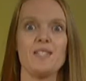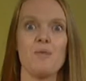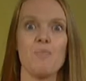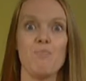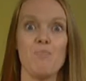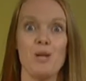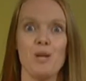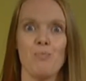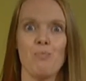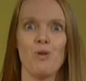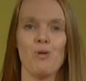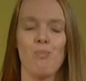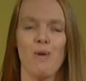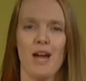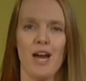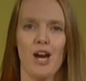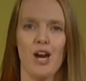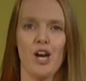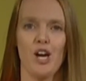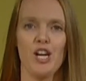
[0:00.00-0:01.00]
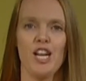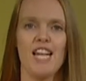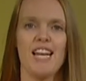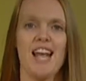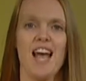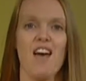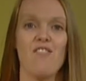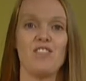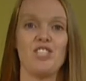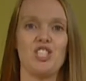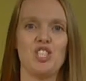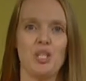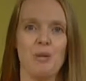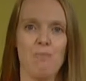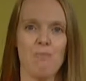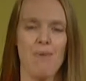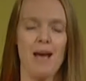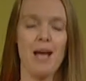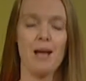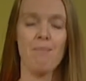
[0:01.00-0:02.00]
be prepared and have a
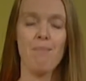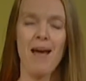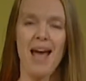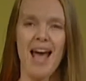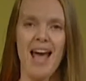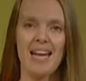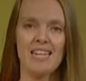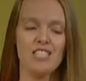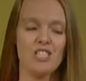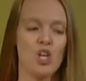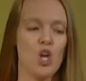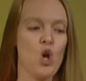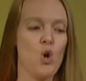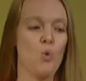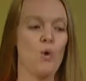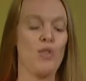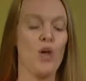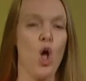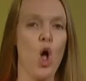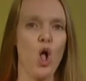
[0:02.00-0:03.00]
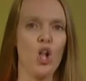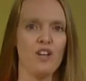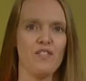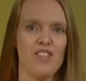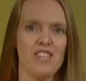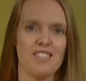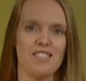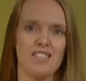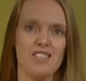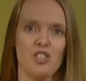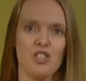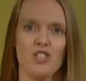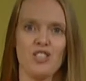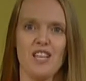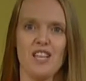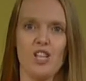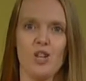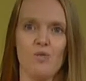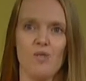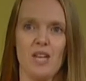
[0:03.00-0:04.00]
gym bag packed with all of the essentials
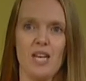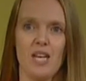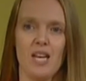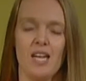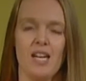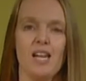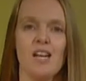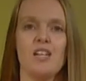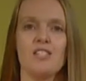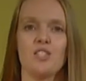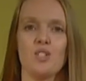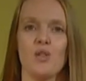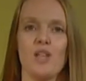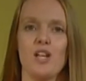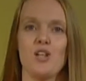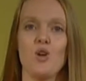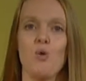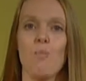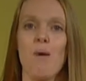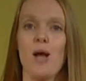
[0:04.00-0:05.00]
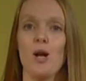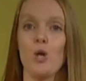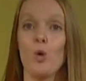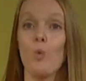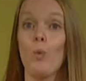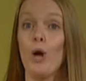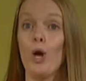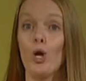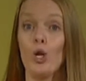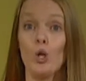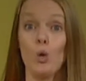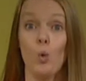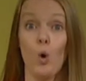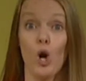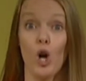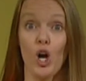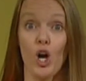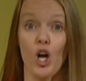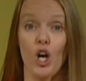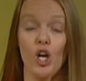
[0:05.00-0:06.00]
that you need so that no matter where you
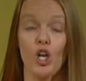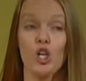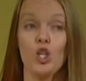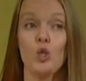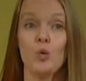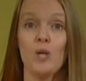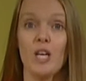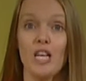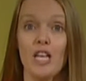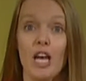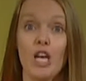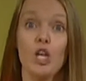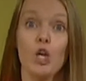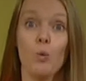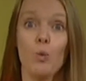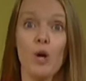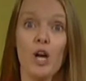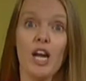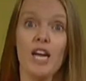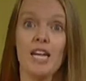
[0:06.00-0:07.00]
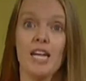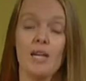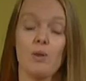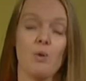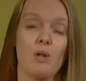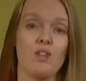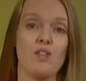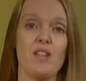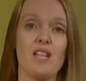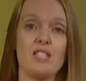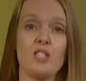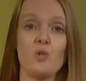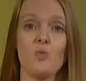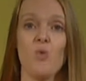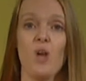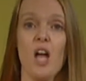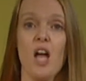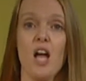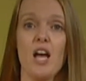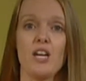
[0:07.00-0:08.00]
are, you can get your workout in, whether that's a
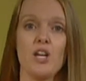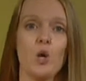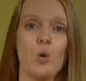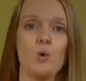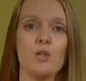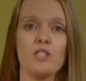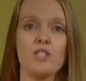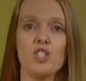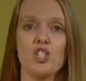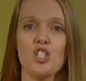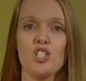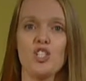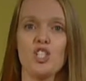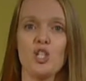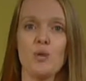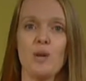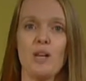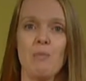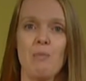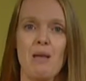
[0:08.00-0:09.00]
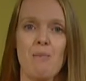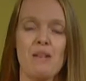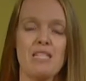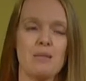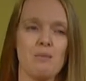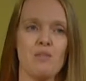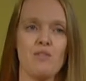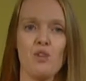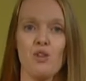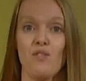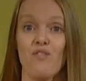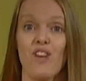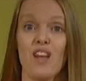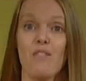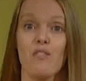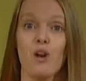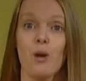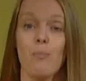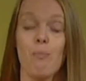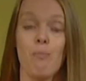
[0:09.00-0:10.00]
run or it's just doing maybe some of your
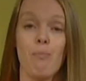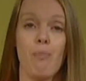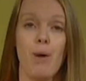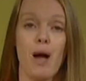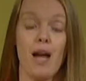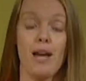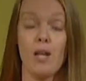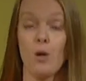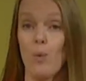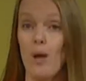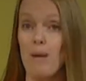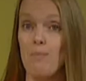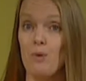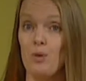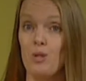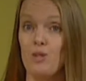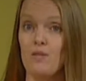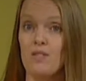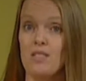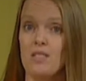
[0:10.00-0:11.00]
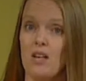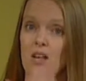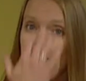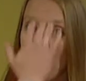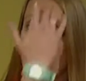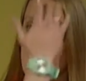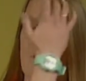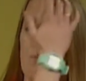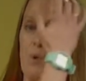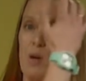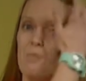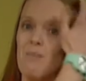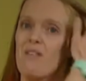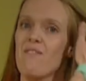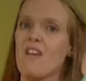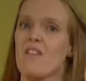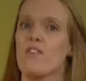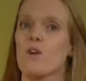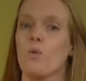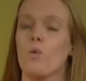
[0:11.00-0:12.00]
favorite body weight moves. Um, one of my
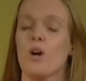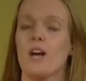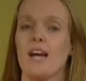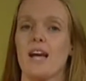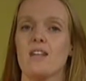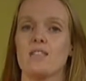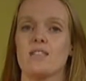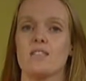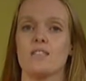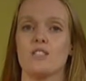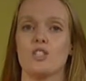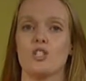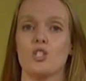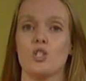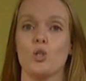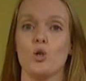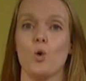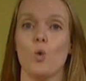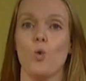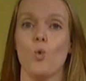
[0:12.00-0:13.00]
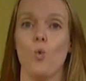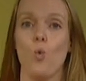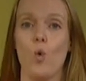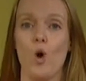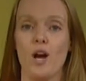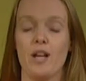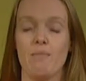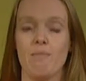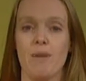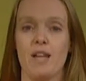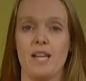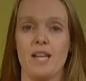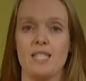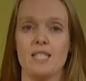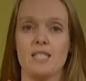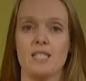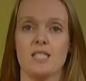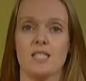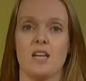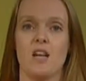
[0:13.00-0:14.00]
favorite workouts is to do one
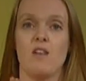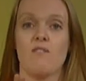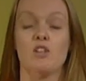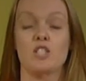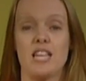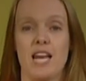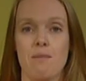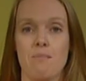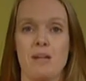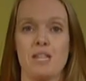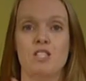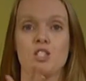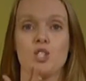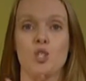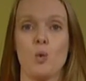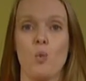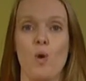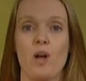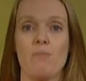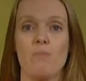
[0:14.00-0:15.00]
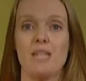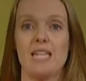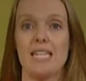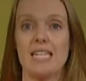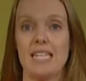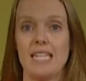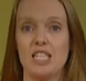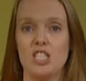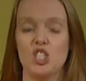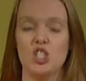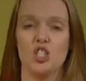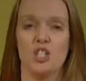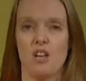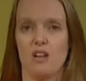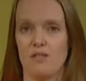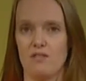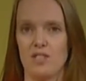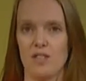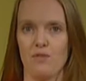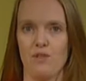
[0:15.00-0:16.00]
minute, for 10 minutes, do one minute each
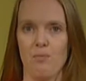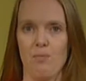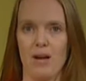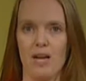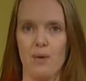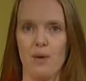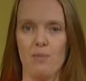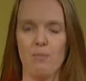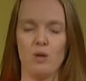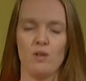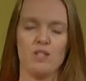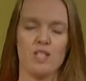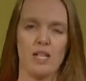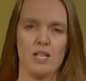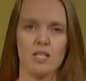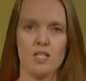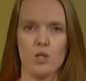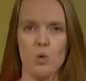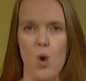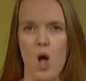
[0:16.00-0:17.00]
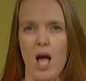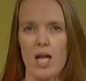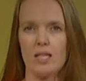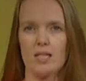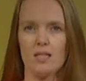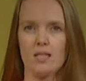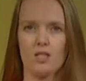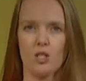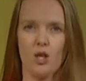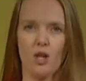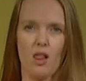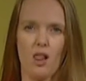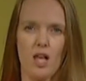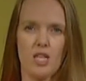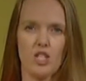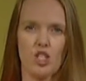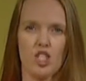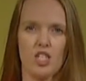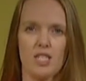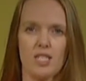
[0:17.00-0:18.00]
of different body weight moves like squats or
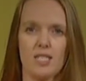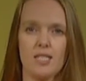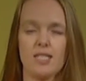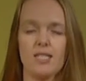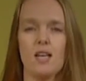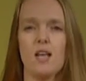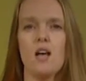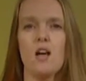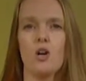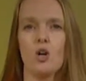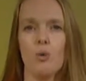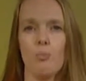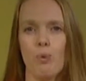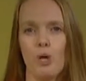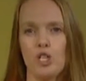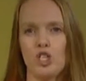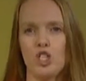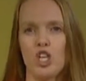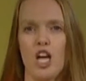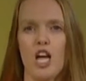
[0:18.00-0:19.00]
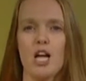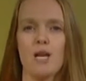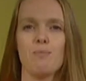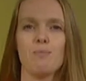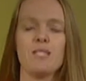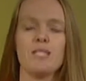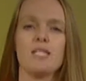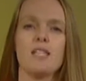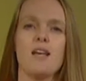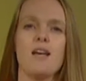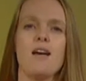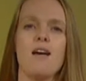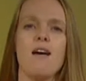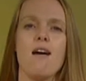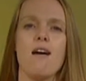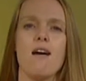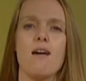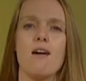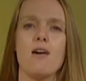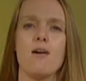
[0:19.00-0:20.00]
lunges or push ups.
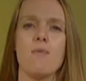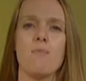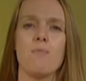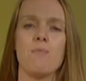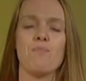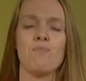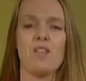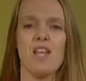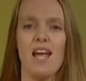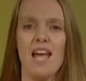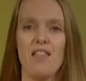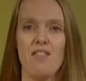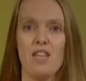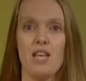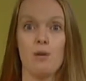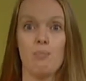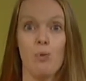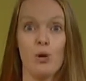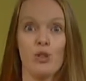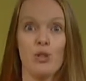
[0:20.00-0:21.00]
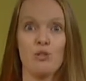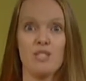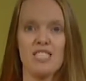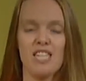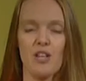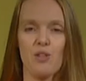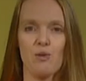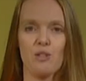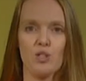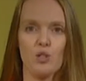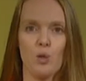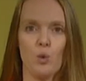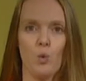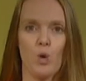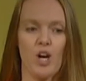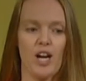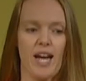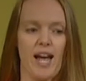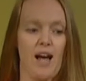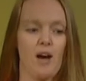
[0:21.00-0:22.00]
Um, and then put those together into a
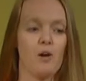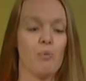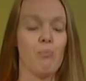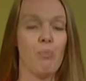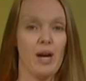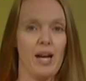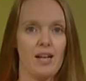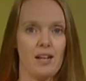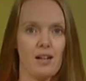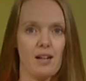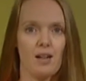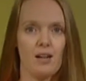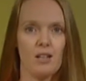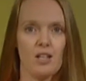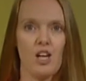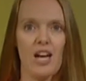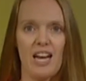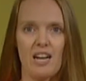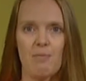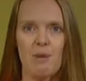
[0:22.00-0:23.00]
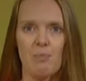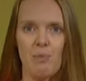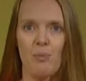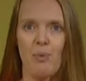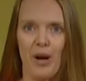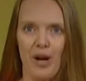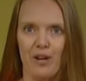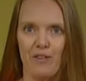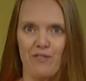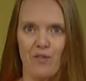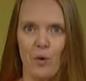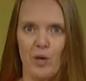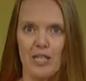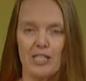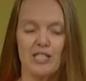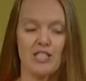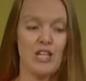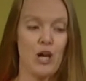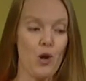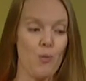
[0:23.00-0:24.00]
workout. But you got to be prepared for
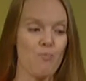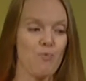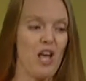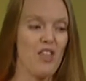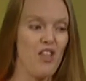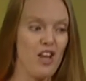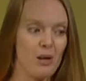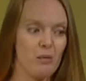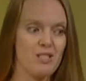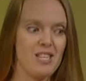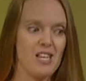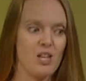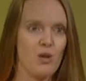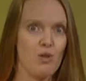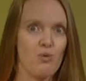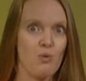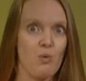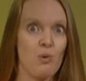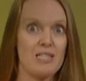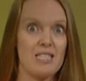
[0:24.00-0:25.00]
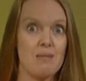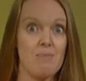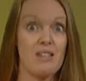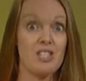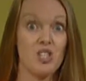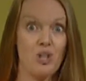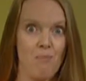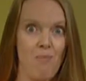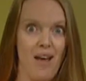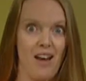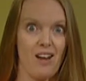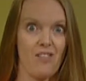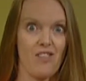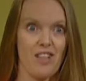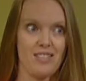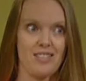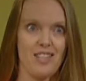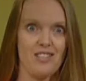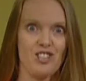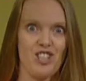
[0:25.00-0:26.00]
it. So I thought I would take you through what's in my gym bag if
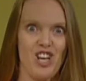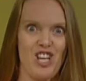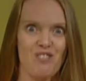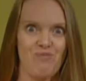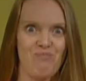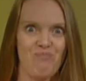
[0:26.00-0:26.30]
that sounds good.